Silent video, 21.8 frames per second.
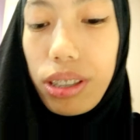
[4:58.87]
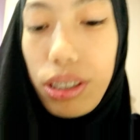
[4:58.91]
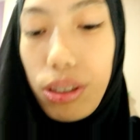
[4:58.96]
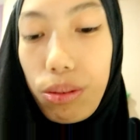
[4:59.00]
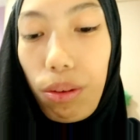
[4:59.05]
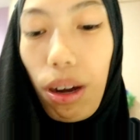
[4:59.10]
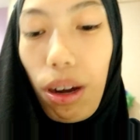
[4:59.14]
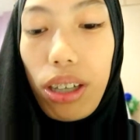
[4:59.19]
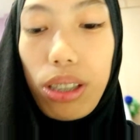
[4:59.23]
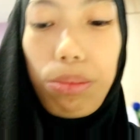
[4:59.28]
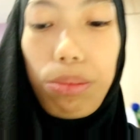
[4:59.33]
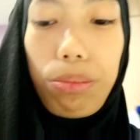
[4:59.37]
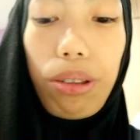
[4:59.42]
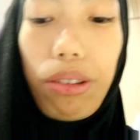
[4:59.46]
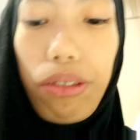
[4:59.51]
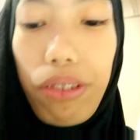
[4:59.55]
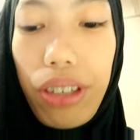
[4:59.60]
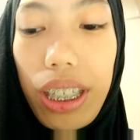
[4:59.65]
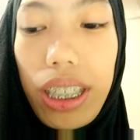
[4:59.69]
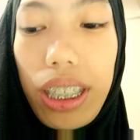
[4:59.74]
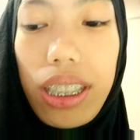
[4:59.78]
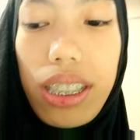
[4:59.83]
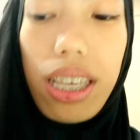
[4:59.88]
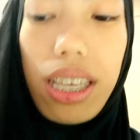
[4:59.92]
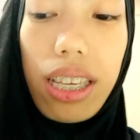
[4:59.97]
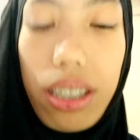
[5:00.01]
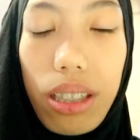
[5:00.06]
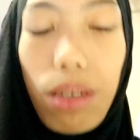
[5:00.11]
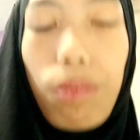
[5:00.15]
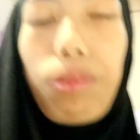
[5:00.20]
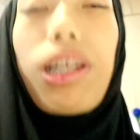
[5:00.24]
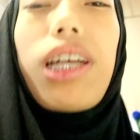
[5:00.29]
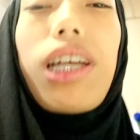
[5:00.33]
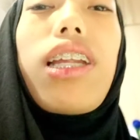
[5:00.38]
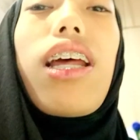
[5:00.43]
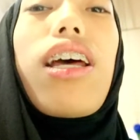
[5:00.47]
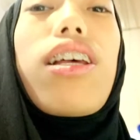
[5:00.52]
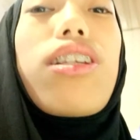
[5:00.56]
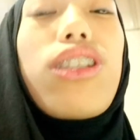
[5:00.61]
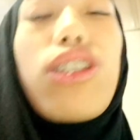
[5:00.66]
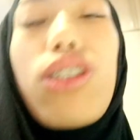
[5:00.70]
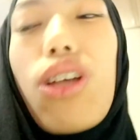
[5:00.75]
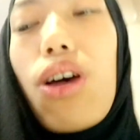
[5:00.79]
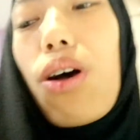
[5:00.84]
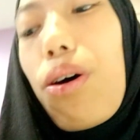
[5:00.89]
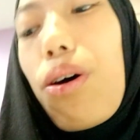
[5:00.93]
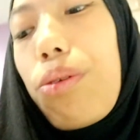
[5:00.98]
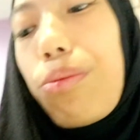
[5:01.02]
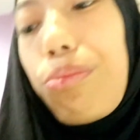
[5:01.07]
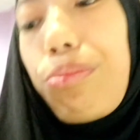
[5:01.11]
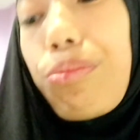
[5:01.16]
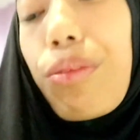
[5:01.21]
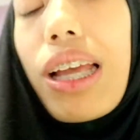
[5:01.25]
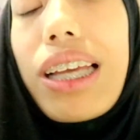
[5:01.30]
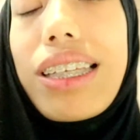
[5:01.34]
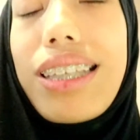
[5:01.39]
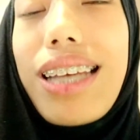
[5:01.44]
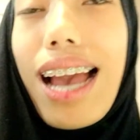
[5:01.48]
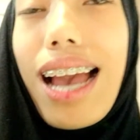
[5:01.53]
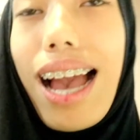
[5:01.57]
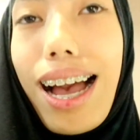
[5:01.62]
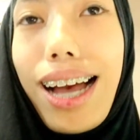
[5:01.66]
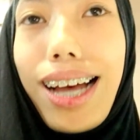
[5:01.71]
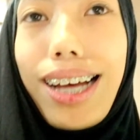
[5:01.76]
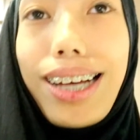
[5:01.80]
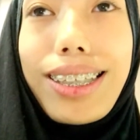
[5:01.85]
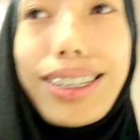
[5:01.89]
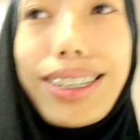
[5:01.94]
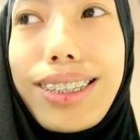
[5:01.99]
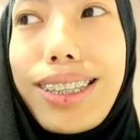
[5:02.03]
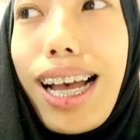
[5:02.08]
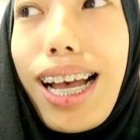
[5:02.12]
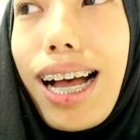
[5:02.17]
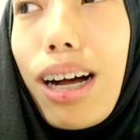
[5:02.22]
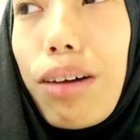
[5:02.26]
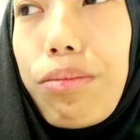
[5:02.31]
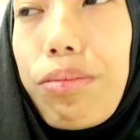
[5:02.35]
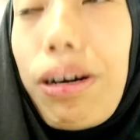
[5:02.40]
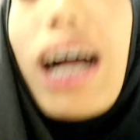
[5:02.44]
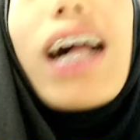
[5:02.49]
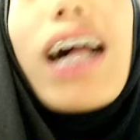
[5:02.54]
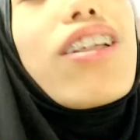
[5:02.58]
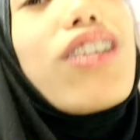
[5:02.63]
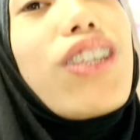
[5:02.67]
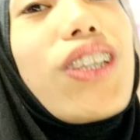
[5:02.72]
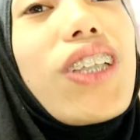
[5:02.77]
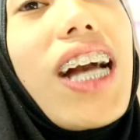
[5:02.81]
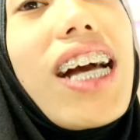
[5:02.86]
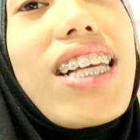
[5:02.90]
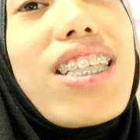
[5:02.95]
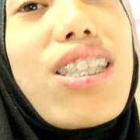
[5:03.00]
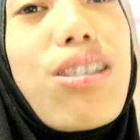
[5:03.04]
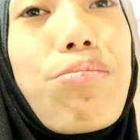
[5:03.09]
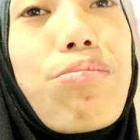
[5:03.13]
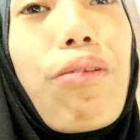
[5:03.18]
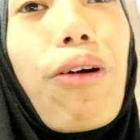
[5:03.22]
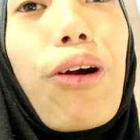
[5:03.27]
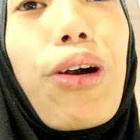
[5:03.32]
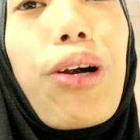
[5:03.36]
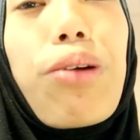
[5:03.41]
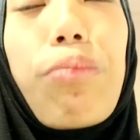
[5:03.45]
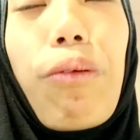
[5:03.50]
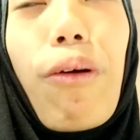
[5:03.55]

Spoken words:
just watch movies and stuff like that. So yeah, but I'll see you guys tomorrow